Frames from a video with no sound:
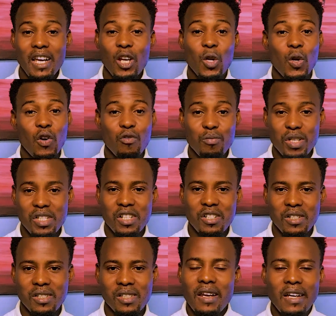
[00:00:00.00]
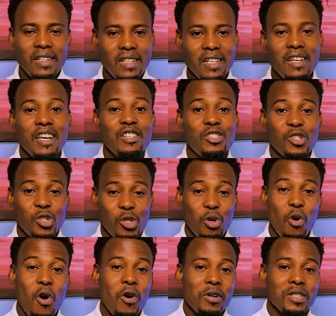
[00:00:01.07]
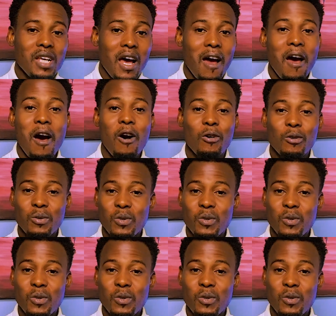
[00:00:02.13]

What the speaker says: A lot of messages that guides show us how